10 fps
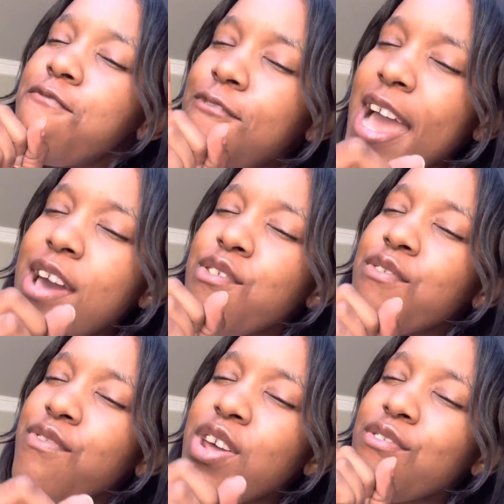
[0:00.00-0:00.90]
very,
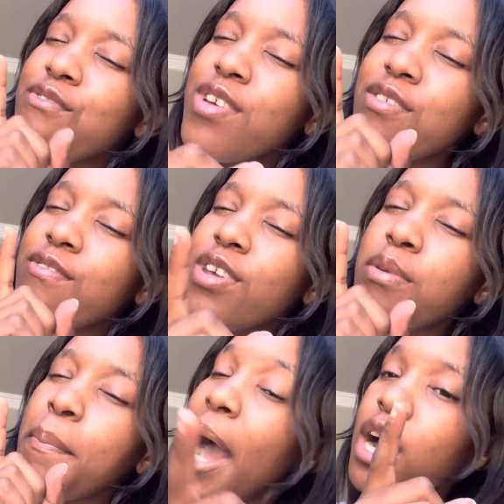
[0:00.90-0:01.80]
very, very, very
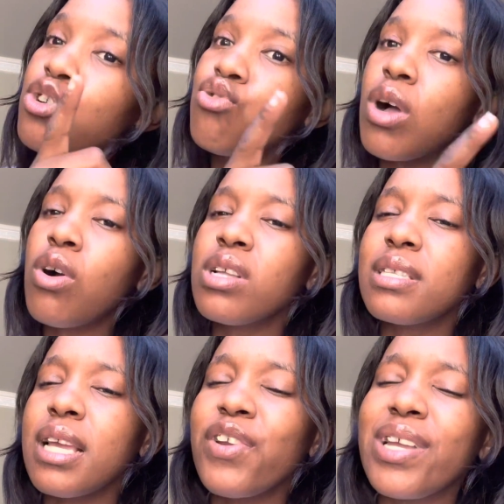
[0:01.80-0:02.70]
punctual
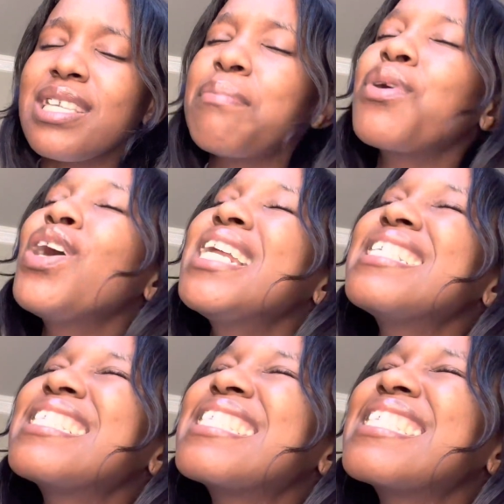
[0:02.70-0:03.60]
content creator. I'm gonna
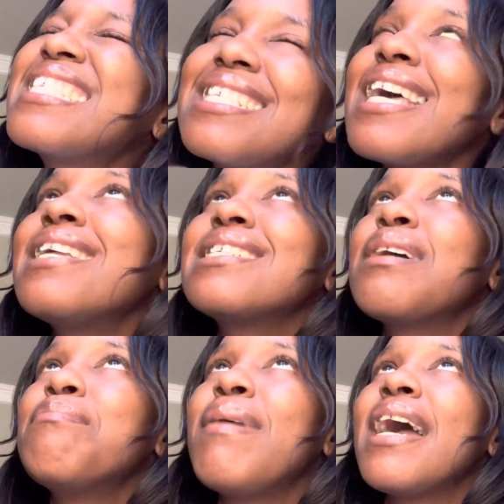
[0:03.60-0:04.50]
send
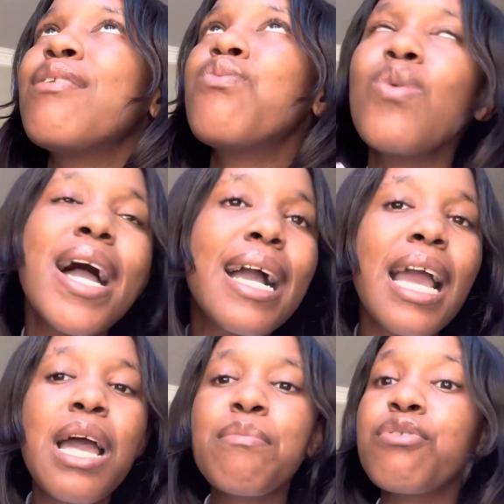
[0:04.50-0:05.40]
my work
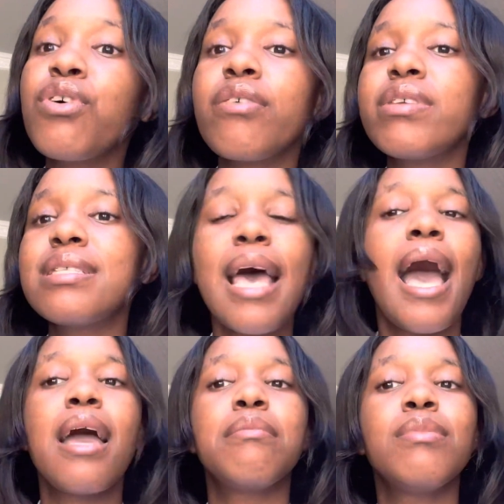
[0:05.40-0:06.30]
before even
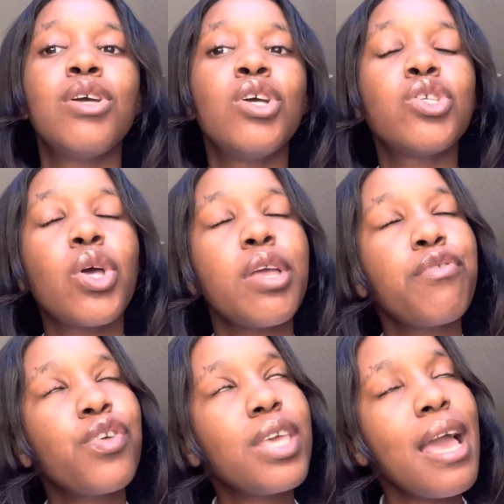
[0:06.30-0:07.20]
time. So if
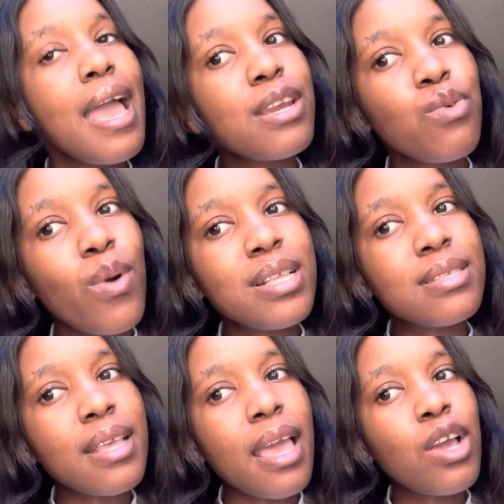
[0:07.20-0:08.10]
you hear anyone
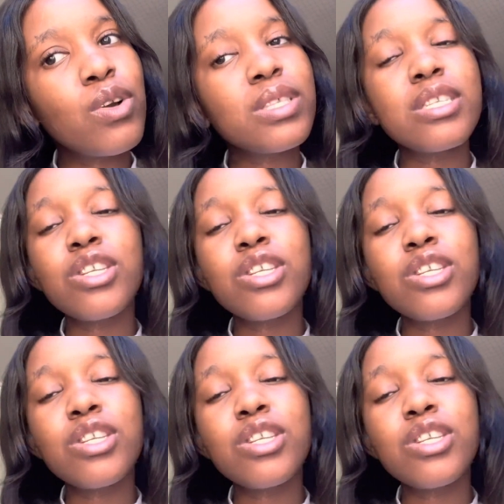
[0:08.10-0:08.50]
saying, no,